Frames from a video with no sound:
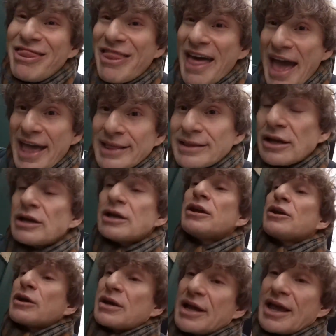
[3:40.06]
Then
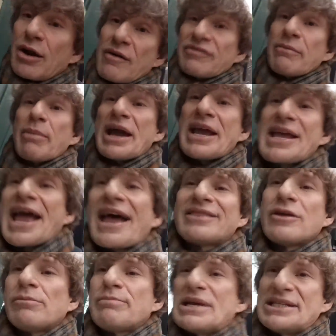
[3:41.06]
you're going to get off the bike,
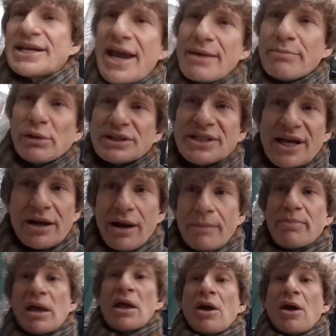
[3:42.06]
and there'll be tables set up